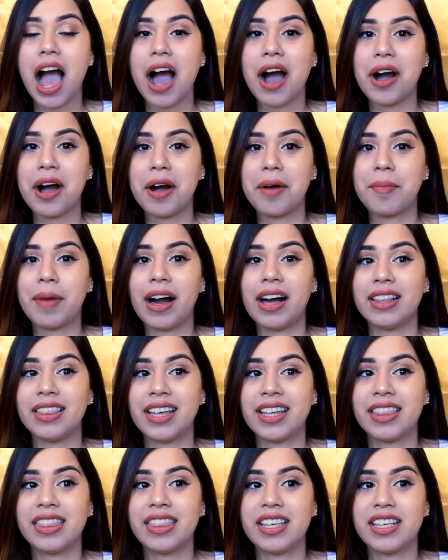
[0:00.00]
I'll
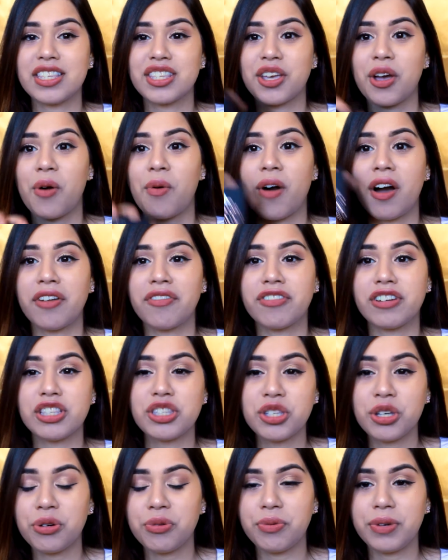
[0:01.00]
let this go on for
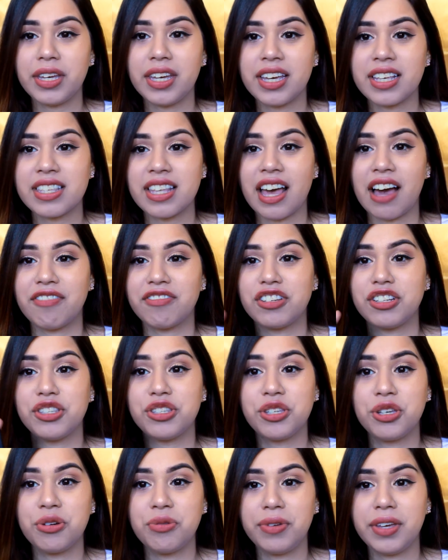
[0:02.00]
2 weeks. After
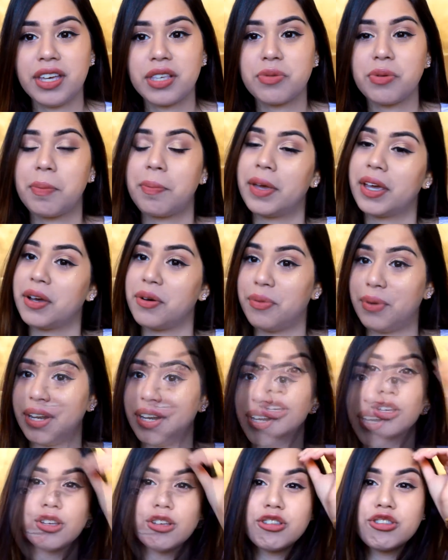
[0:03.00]
2 weeks, we'll pick a winner.